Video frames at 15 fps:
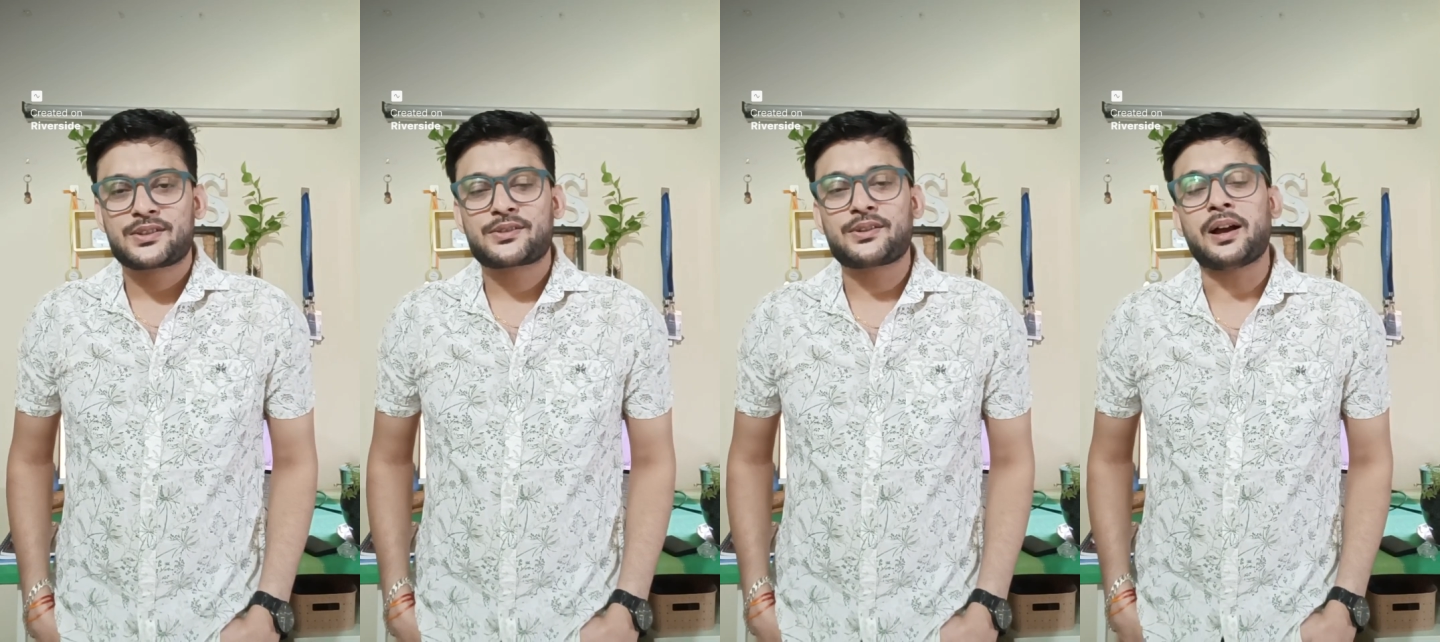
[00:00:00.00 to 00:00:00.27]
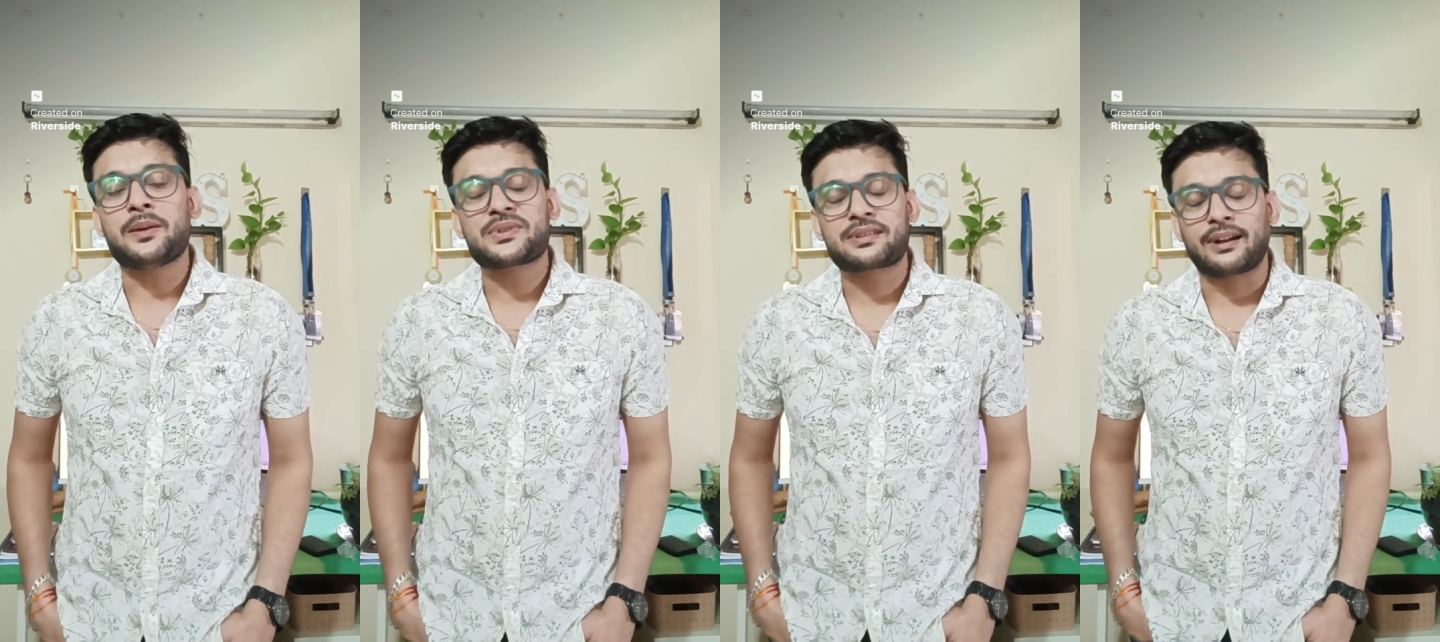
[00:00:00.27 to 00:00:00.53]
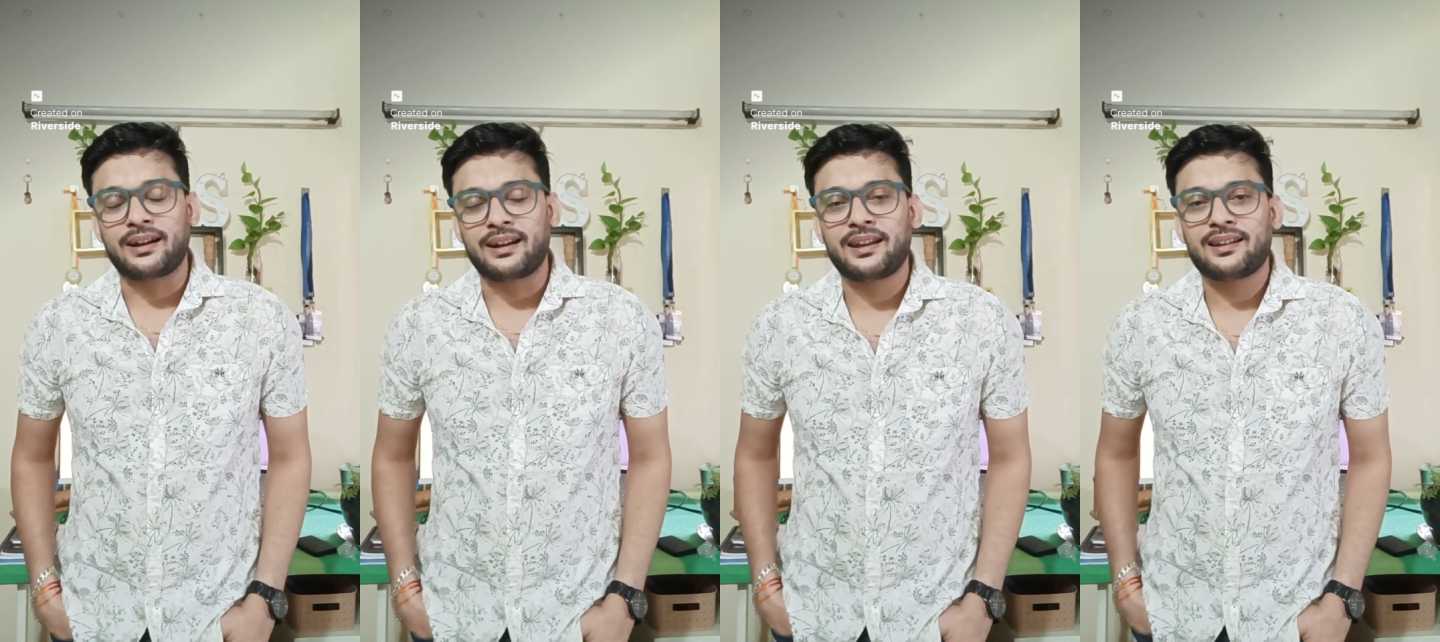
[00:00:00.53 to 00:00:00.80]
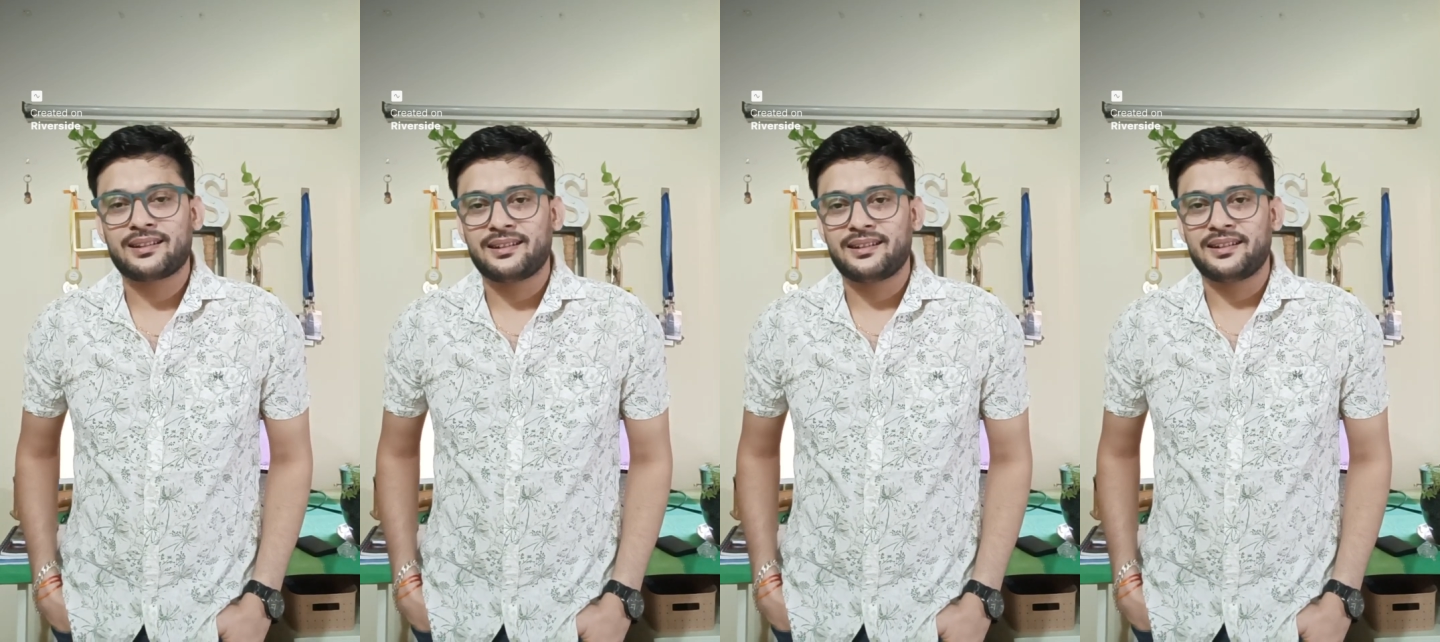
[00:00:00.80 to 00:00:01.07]
So I'm
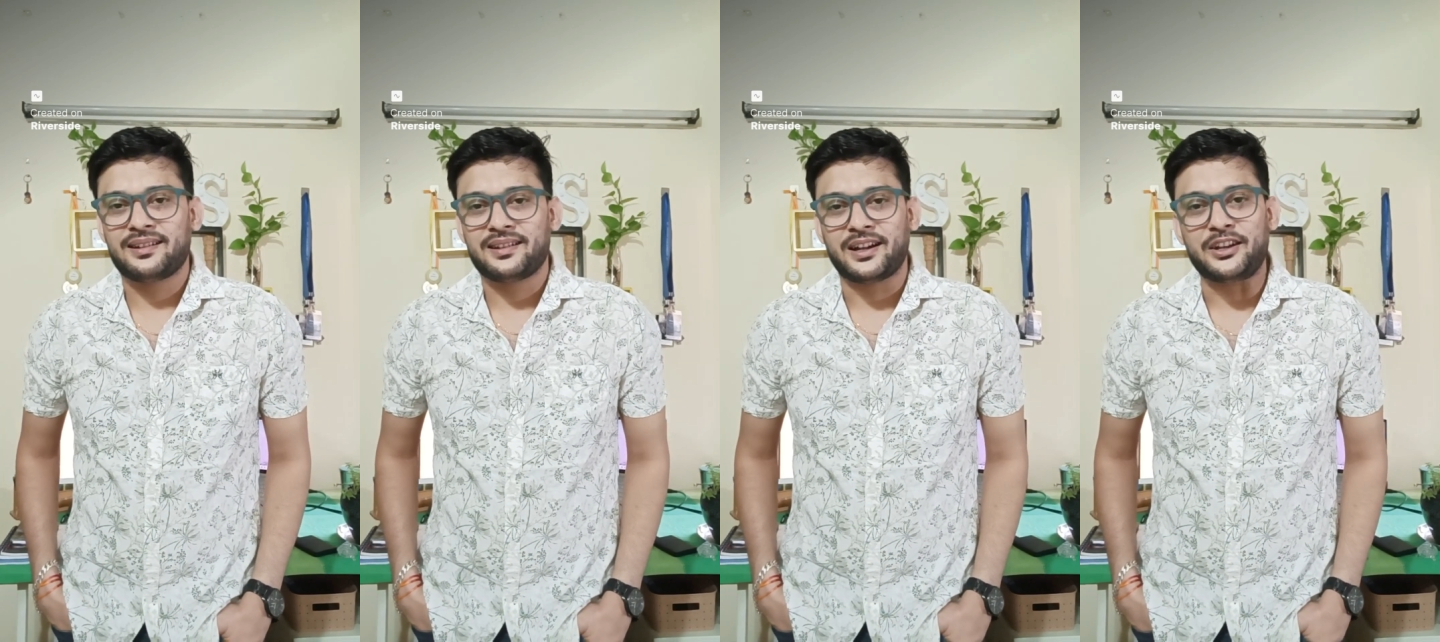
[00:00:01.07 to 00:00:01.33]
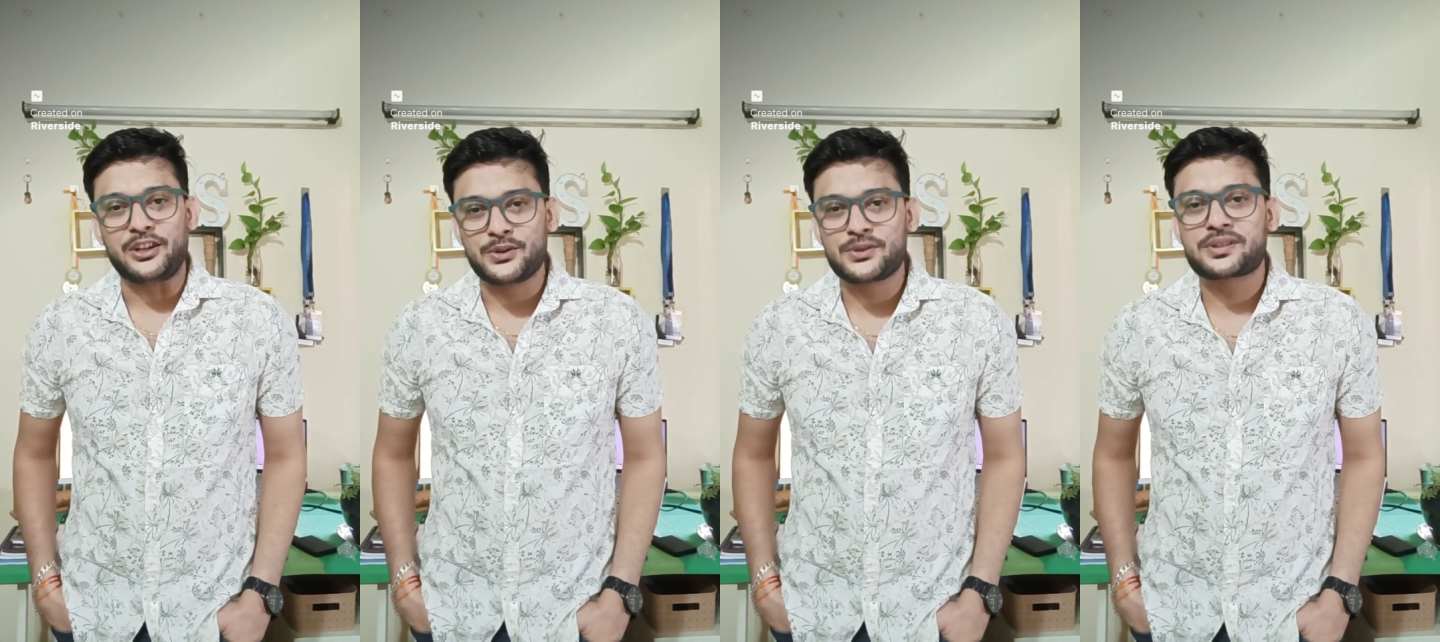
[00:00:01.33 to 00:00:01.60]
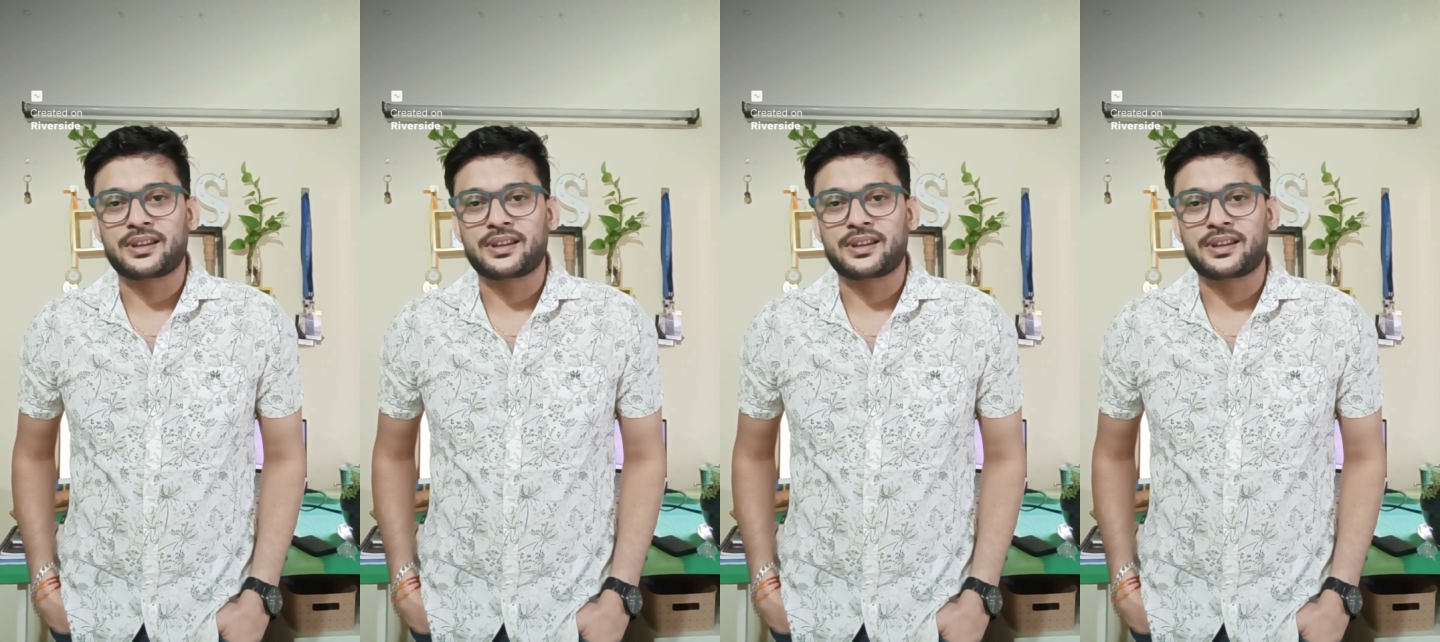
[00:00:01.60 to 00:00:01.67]
starting a new